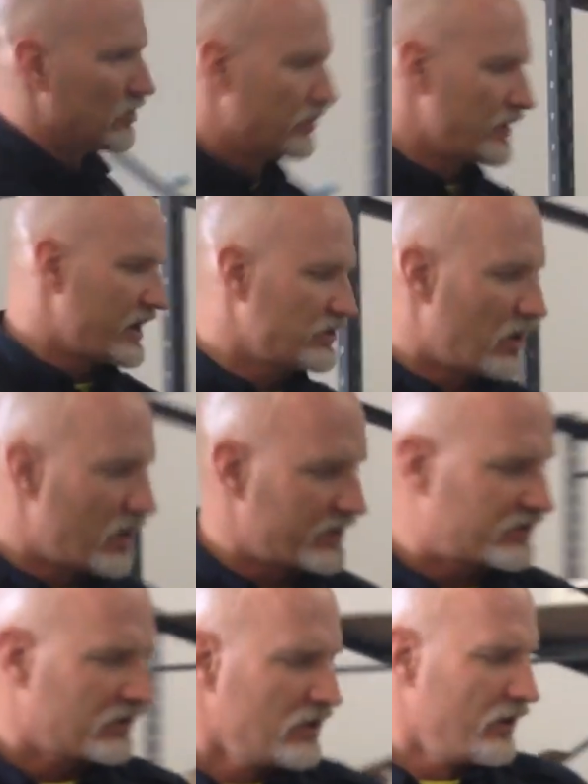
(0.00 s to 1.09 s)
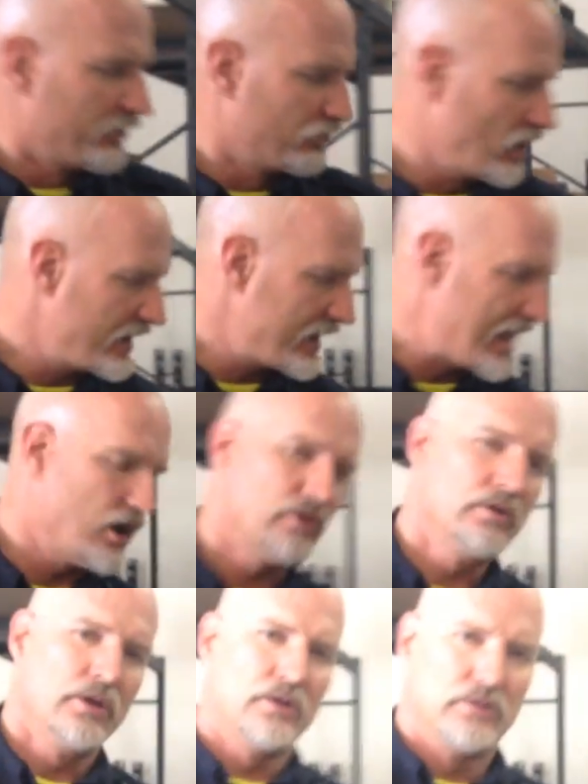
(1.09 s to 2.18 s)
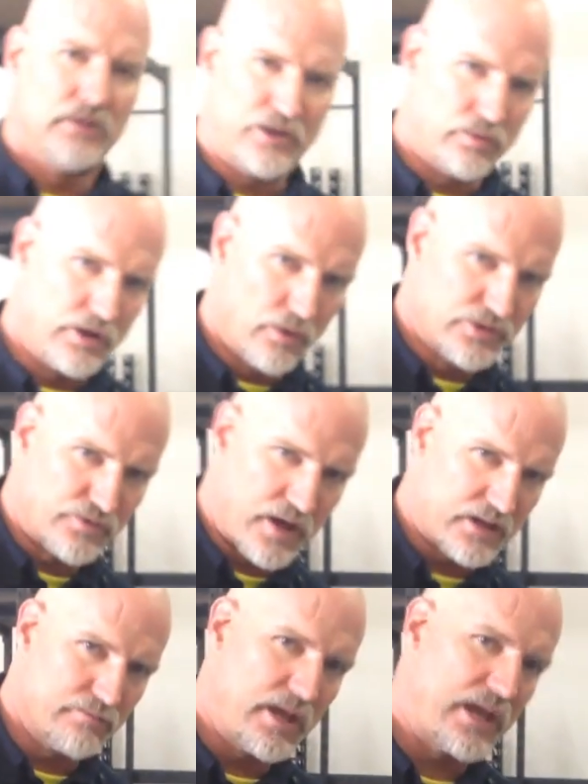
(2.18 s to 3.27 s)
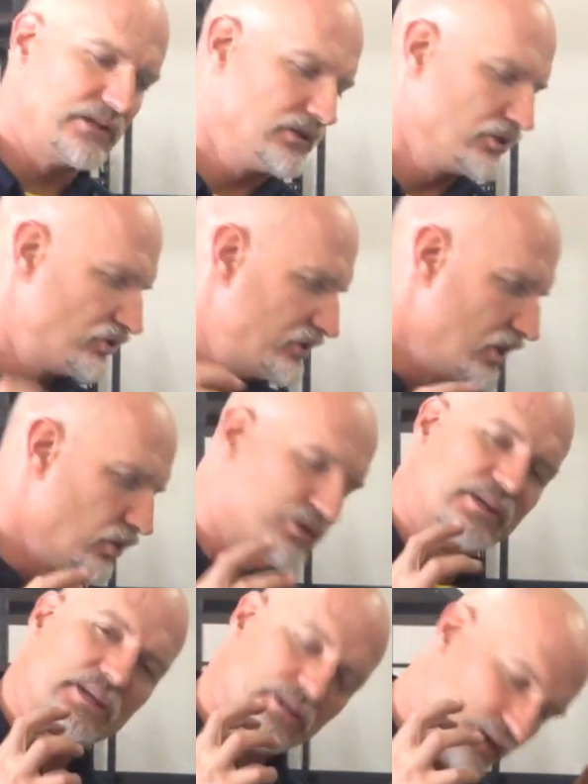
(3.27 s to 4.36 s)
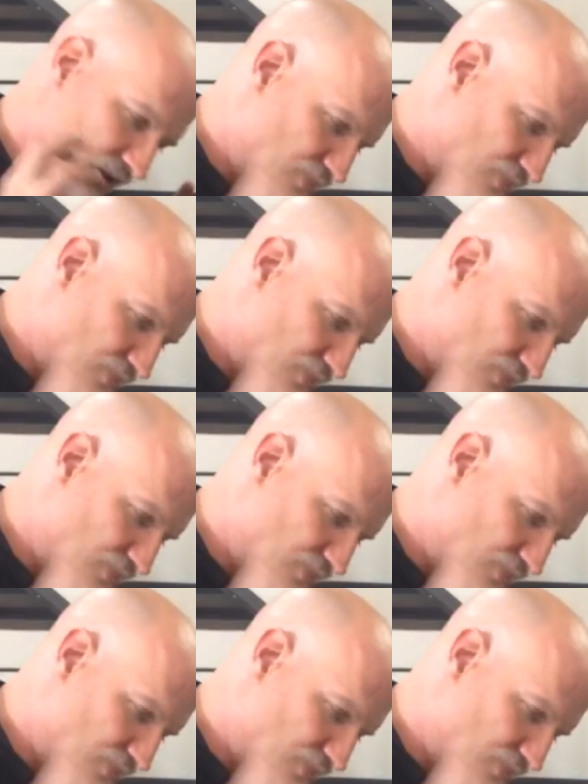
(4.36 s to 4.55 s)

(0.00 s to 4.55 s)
the whole nine yards, but right now, like we always recommend, deal with the, the